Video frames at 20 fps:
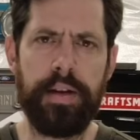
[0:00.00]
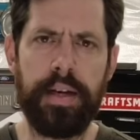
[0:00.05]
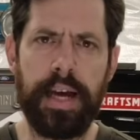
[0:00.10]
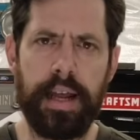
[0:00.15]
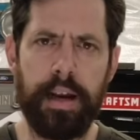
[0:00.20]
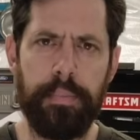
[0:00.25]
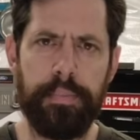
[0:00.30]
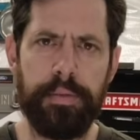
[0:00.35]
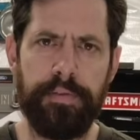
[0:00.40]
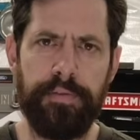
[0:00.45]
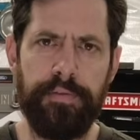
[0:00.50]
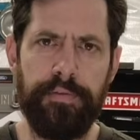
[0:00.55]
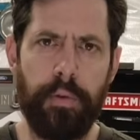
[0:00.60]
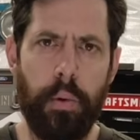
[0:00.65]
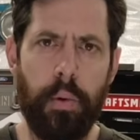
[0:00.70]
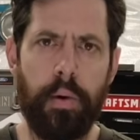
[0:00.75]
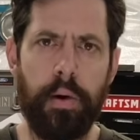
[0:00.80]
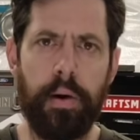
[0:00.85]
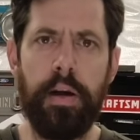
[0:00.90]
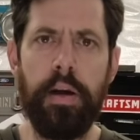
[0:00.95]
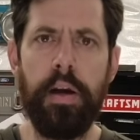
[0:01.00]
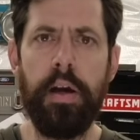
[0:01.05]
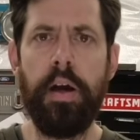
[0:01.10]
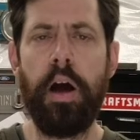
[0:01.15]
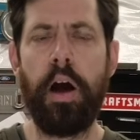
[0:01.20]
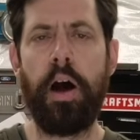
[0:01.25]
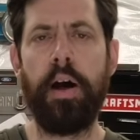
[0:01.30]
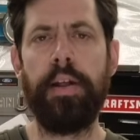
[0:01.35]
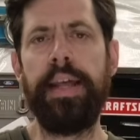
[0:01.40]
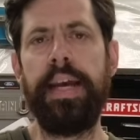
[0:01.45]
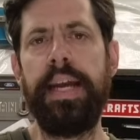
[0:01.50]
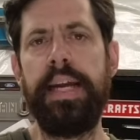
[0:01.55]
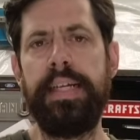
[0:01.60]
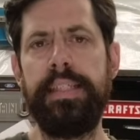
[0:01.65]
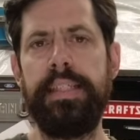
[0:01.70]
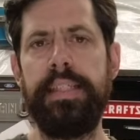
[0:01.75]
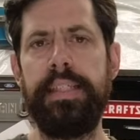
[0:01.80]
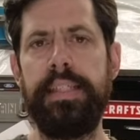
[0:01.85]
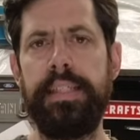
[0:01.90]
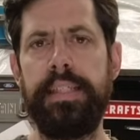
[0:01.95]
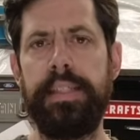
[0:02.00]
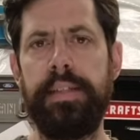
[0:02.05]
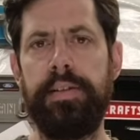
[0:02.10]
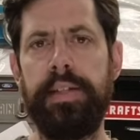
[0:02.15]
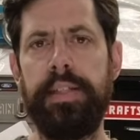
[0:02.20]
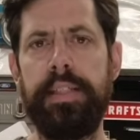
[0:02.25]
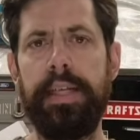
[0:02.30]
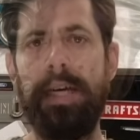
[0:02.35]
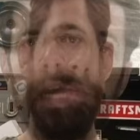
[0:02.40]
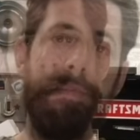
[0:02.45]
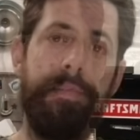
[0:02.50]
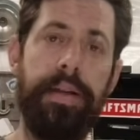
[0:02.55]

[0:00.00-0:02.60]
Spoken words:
can add up to 4 on the AC series.